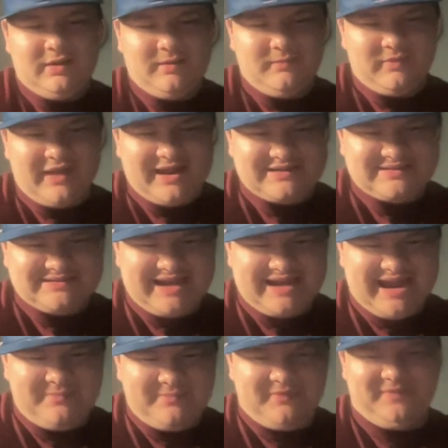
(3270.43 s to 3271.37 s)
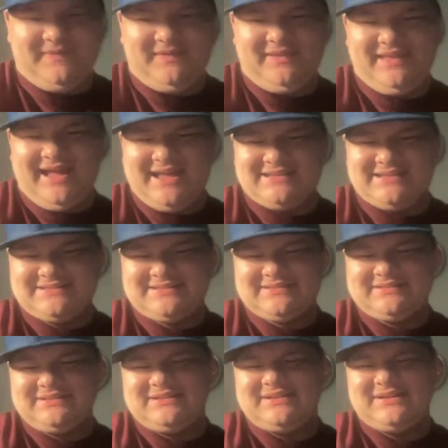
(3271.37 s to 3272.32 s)
Black Sabbath.
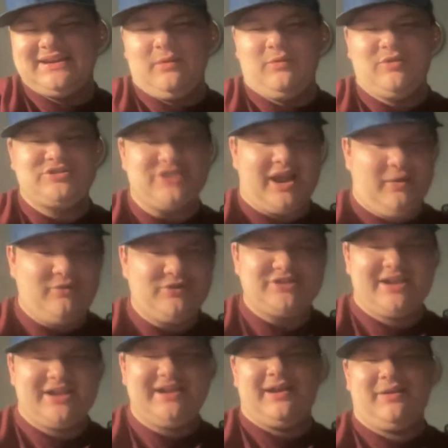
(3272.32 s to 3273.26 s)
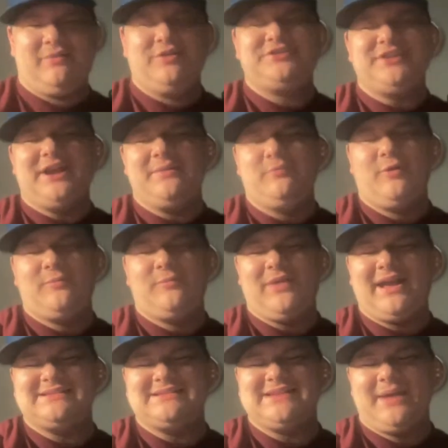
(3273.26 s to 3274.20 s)
Yes. I wish I had more
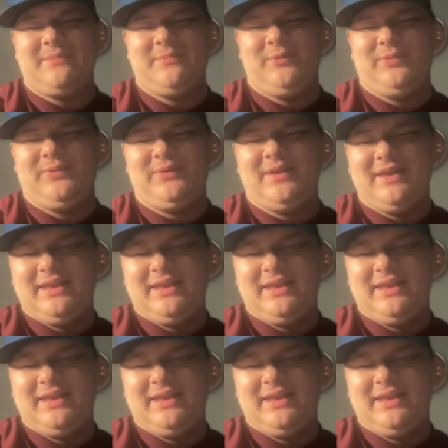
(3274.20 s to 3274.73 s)
Black Sabbath.